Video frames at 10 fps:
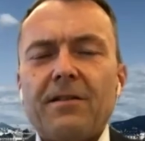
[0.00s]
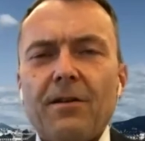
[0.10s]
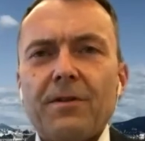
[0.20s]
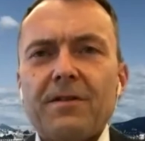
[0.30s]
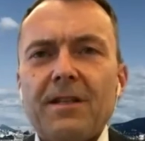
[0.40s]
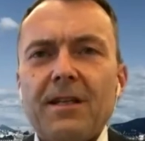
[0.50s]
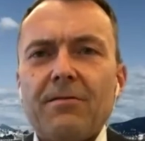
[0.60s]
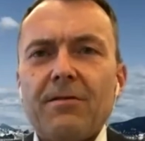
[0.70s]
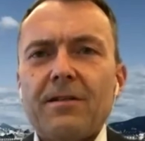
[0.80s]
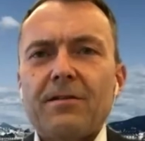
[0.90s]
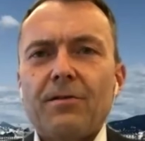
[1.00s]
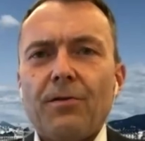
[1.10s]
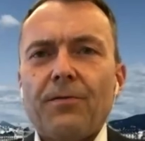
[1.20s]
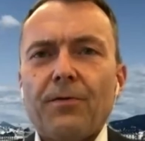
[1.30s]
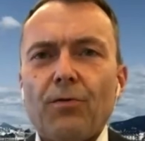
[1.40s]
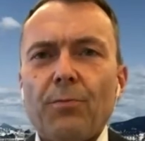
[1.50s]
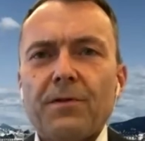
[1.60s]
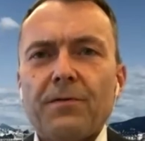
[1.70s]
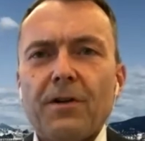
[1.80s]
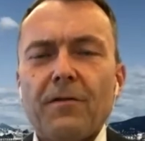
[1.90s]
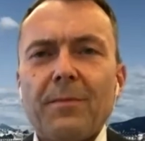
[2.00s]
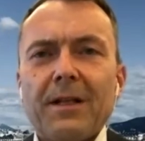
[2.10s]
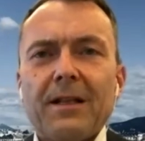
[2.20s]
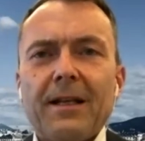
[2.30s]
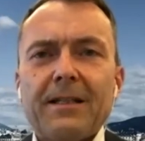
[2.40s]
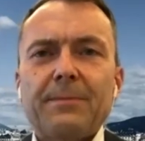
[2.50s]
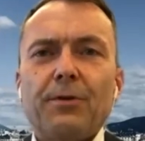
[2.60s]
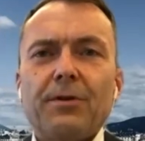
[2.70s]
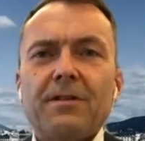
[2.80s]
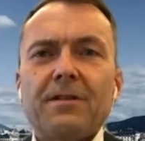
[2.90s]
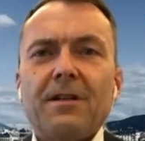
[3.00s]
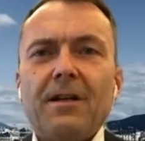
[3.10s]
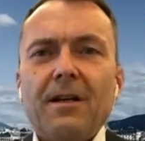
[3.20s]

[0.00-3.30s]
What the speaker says: through a series of groups of governmental experts.